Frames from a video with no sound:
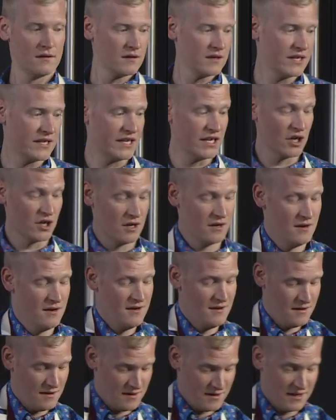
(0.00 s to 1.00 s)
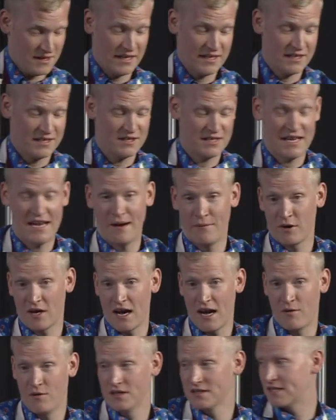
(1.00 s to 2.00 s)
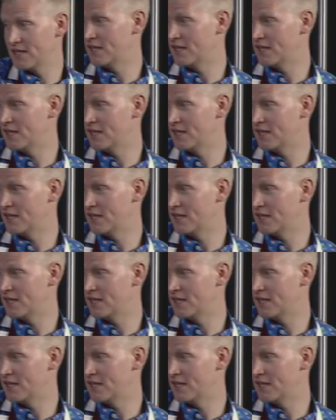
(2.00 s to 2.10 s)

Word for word: Here. Camera guy wants